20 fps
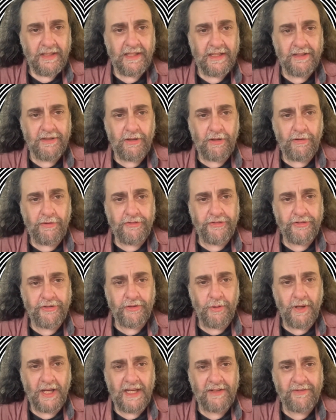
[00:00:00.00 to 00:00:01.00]
and
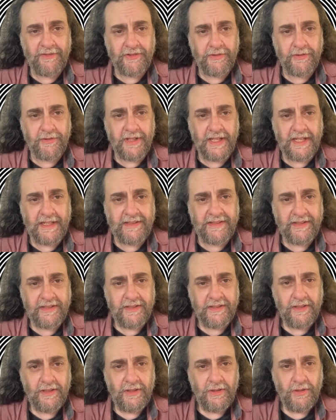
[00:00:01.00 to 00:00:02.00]
also after that
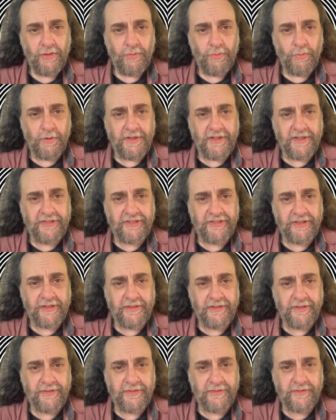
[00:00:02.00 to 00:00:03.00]
when the
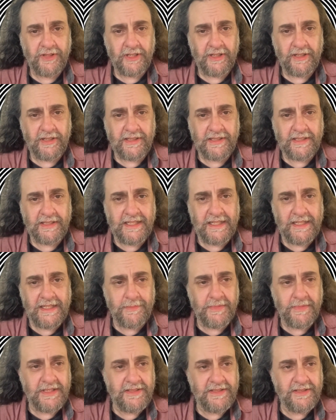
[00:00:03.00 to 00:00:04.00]
sons of god
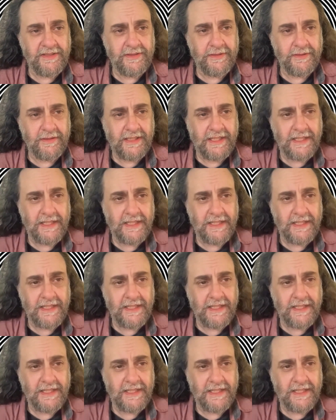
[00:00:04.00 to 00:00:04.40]
came in